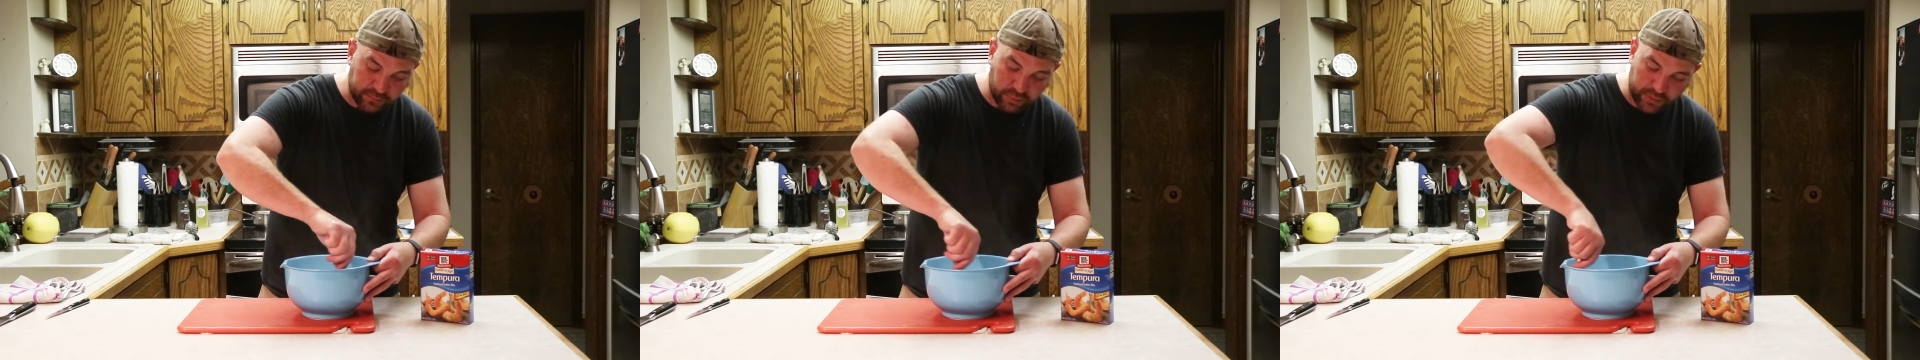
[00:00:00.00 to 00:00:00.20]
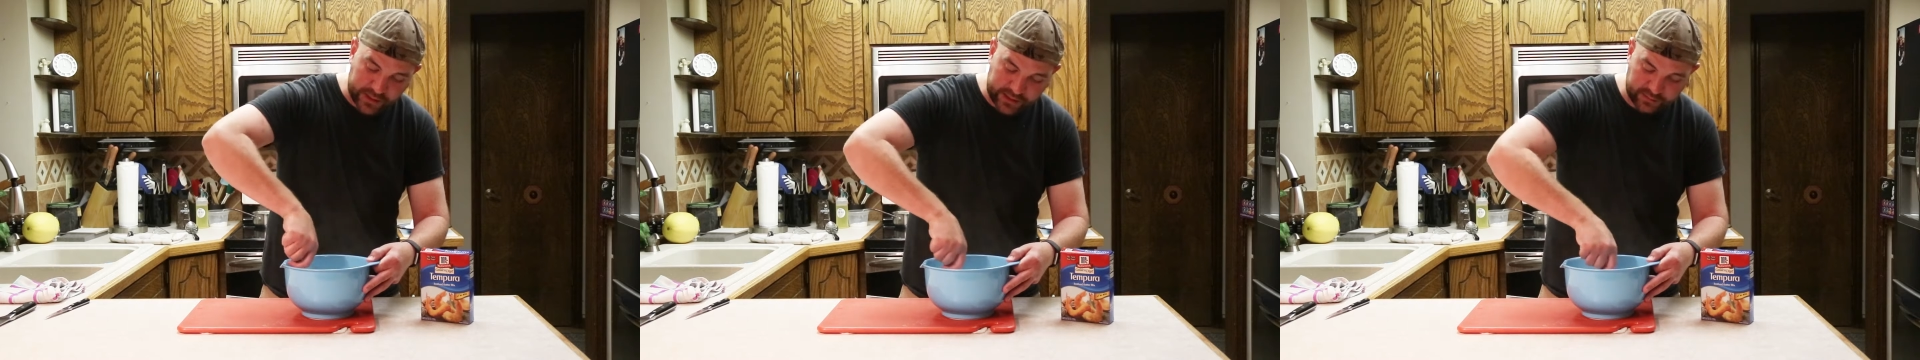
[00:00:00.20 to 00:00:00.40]

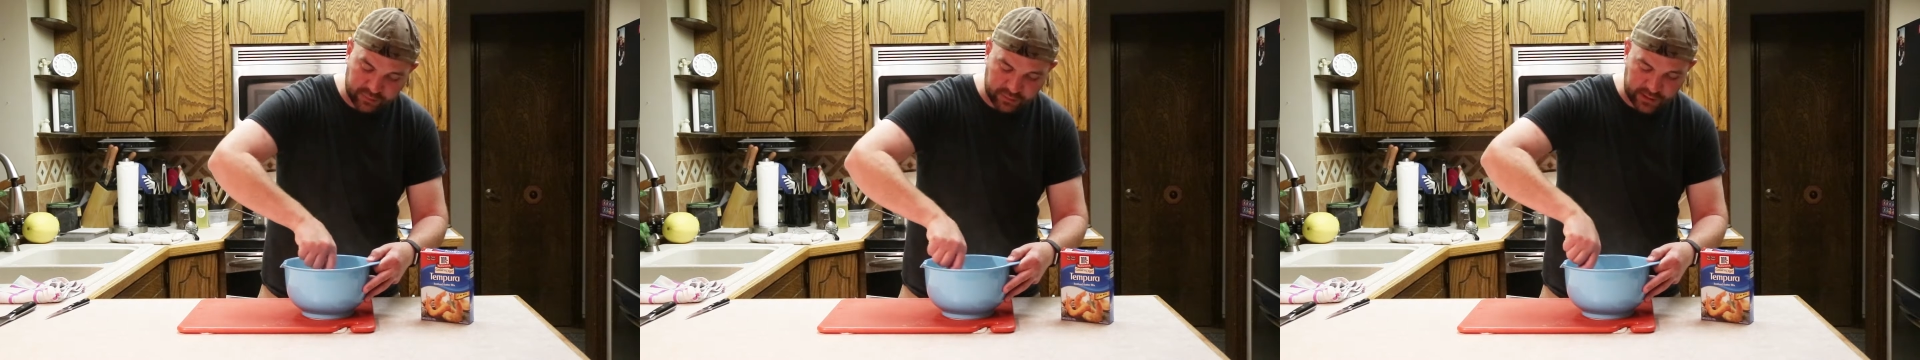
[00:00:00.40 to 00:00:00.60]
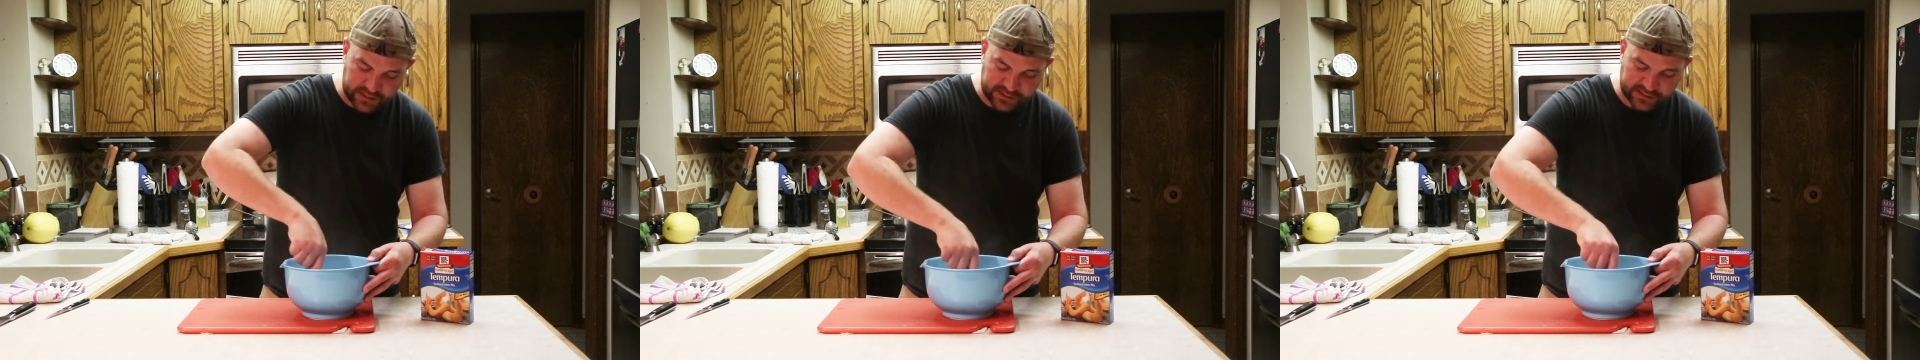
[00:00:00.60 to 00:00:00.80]
breading
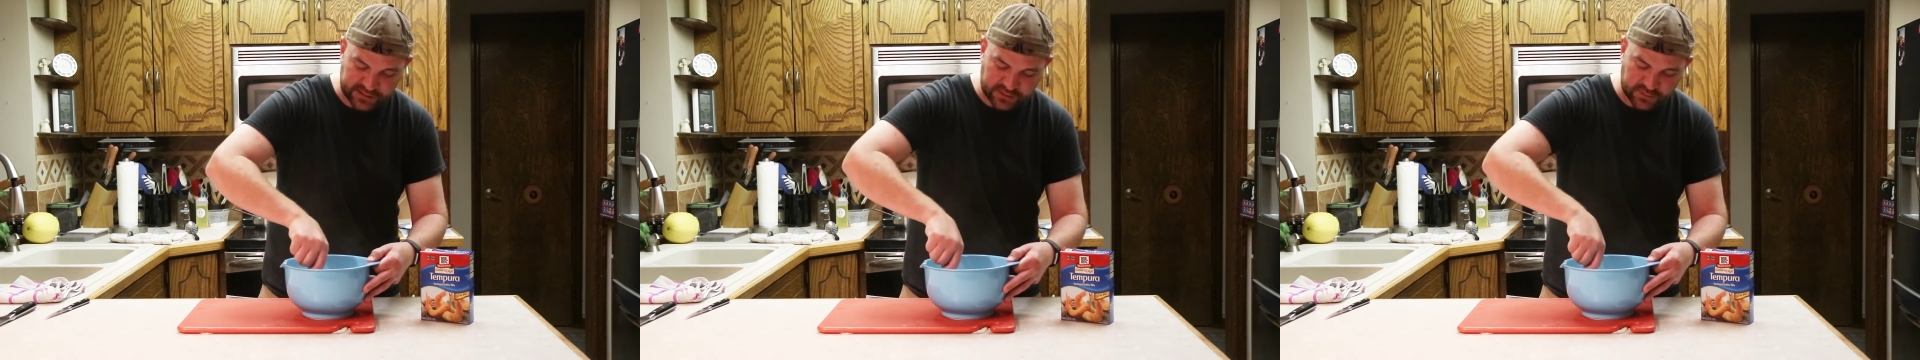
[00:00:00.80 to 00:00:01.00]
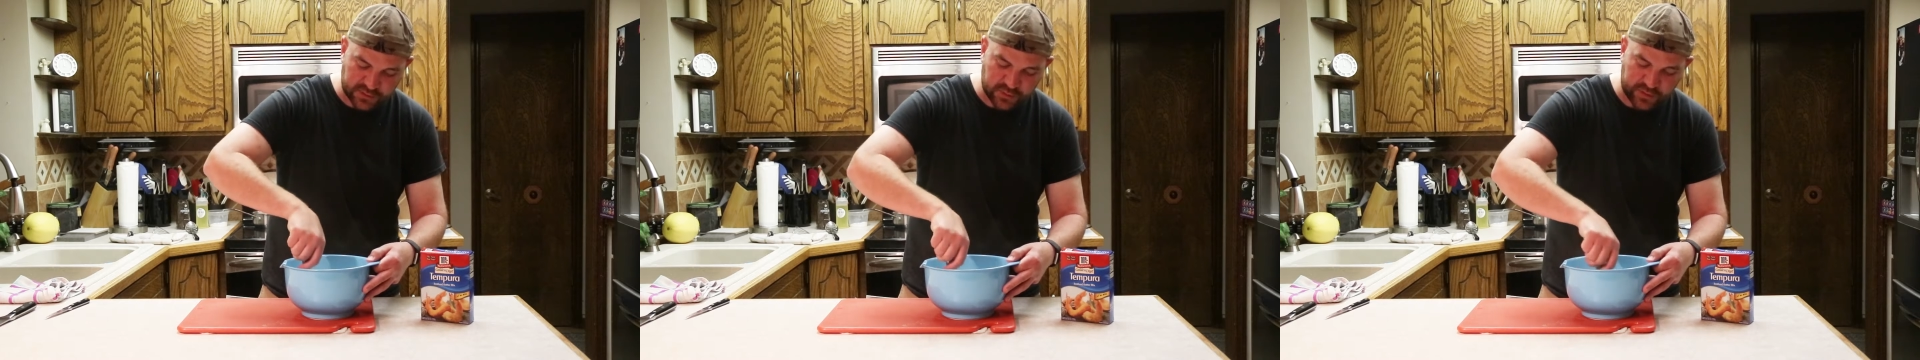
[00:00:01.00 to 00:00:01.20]

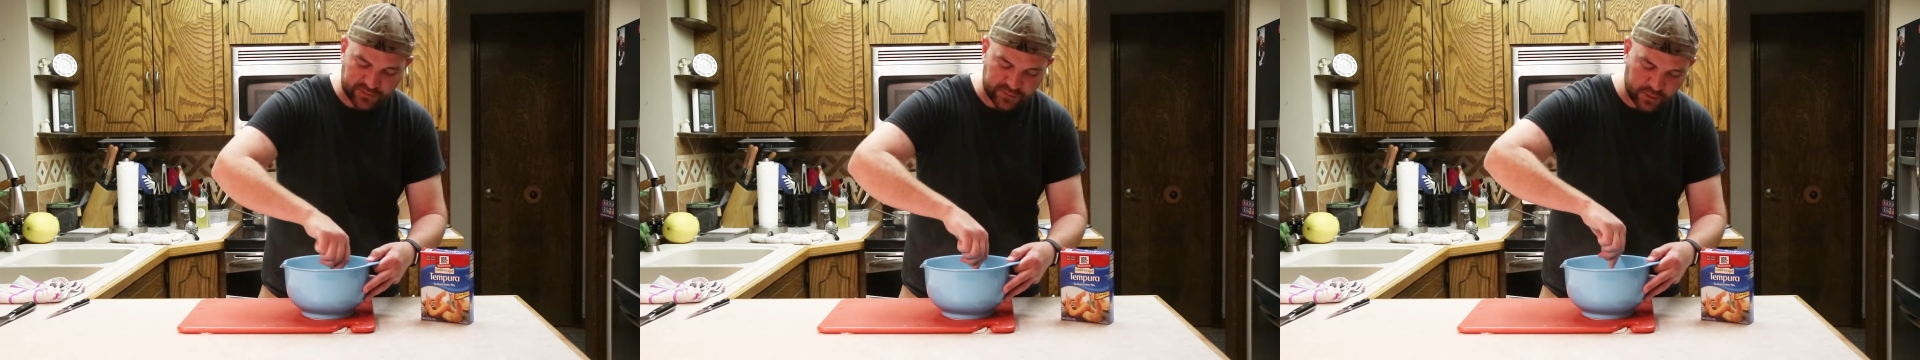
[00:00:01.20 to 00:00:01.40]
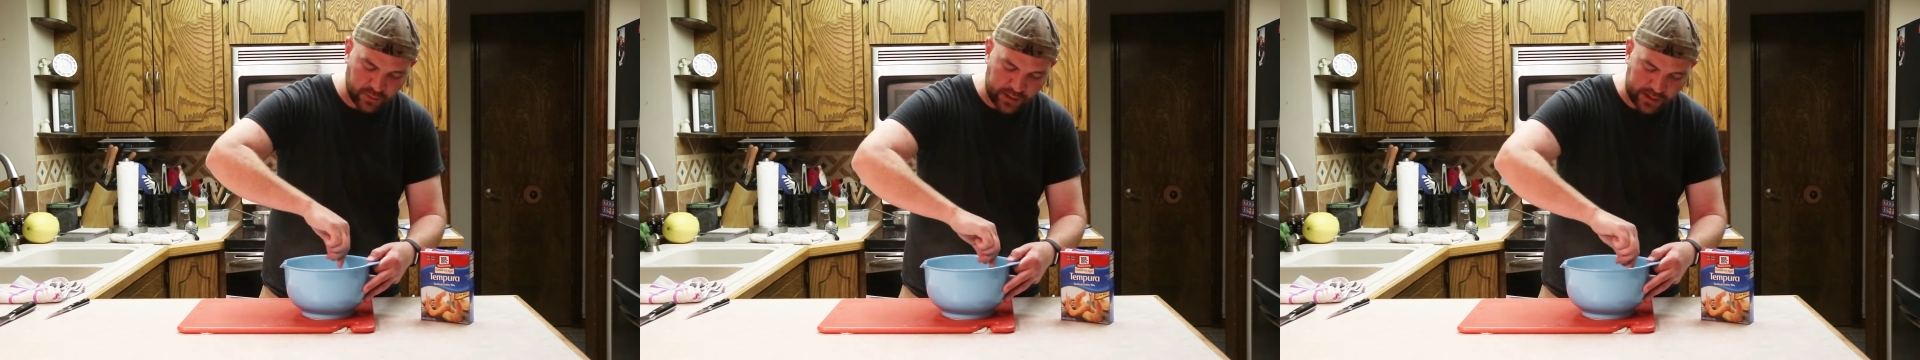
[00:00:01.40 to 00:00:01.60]
process, once we
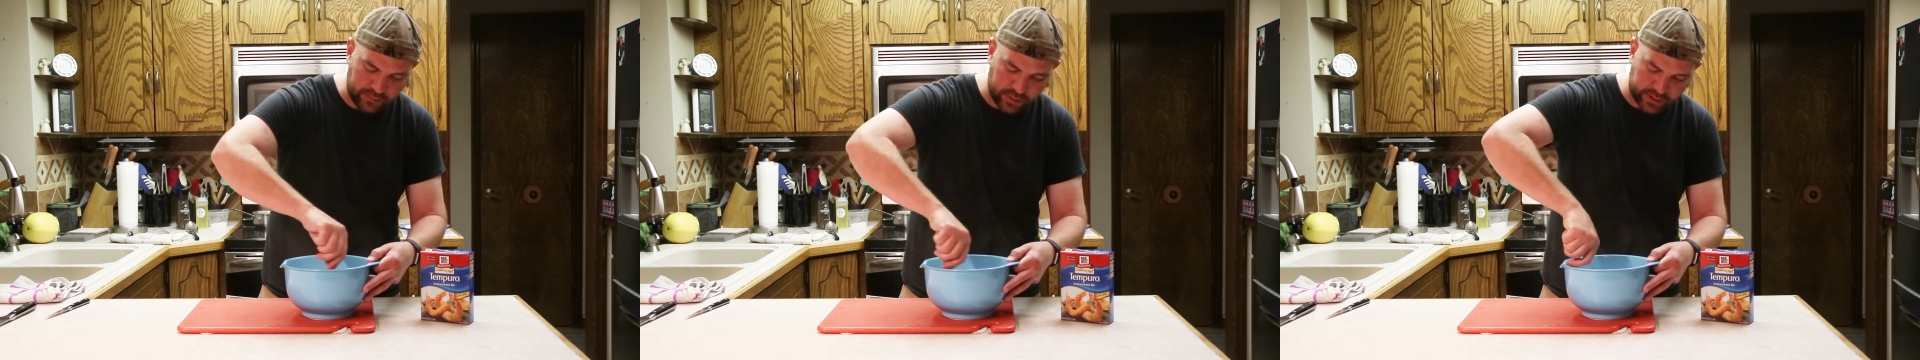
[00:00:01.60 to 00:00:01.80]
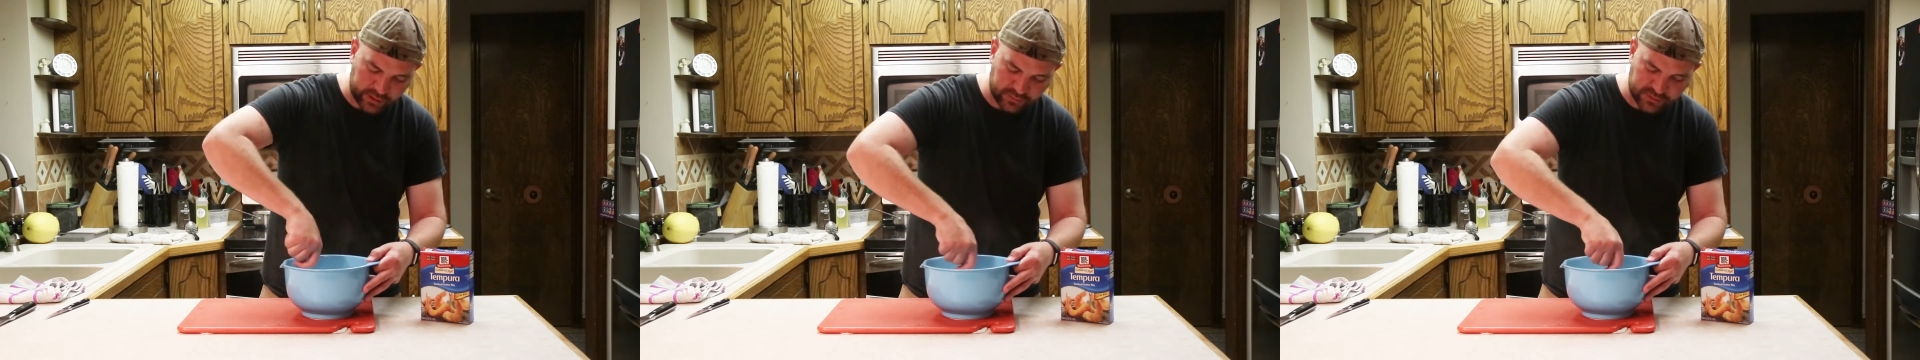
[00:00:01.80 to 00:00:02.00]
have the crab
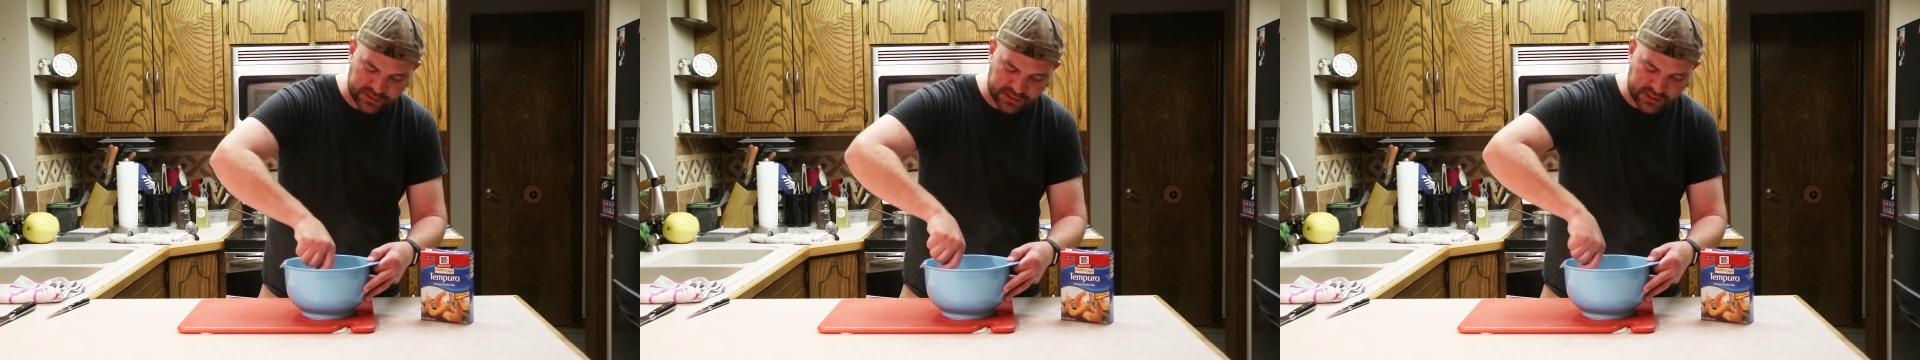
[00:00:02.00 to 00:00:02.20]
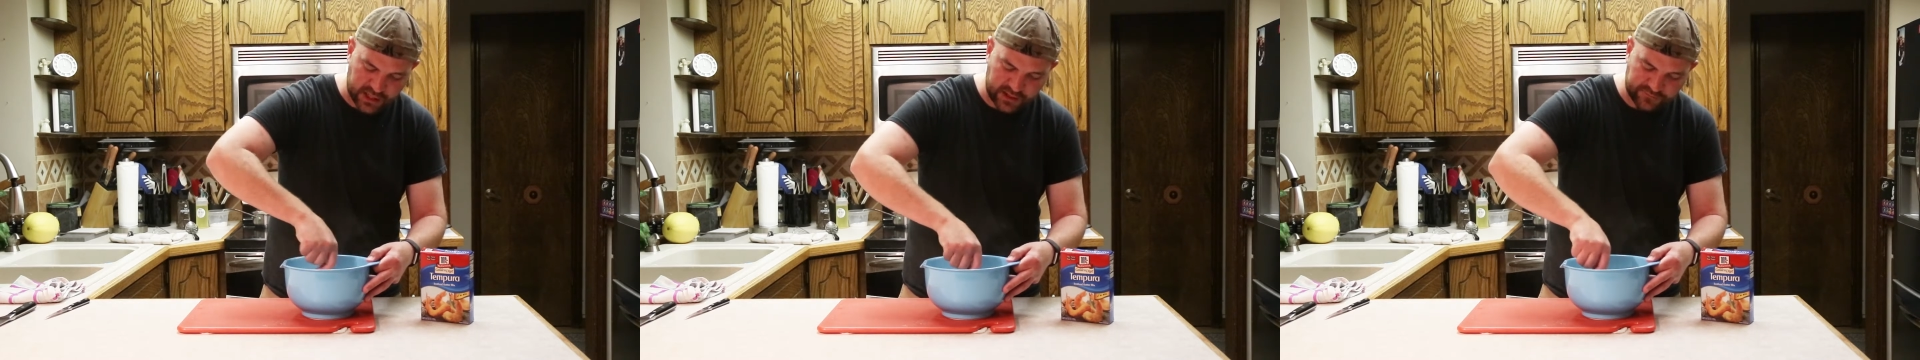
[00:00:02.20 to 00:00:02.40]
rangoon
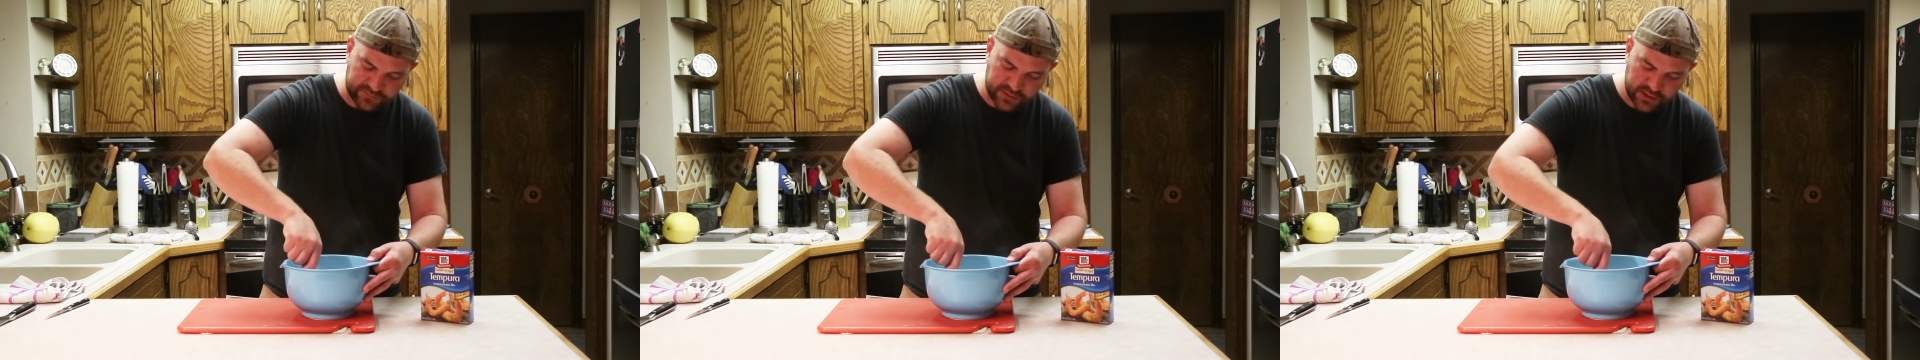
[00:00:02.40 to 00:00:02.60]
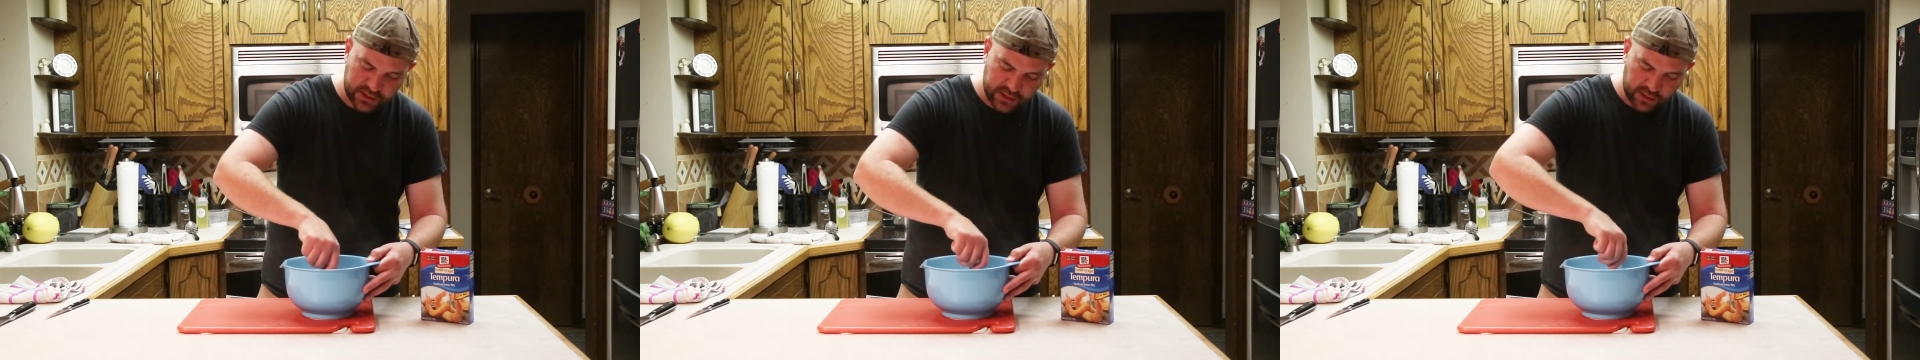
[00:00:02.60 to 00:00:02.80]
stuffed,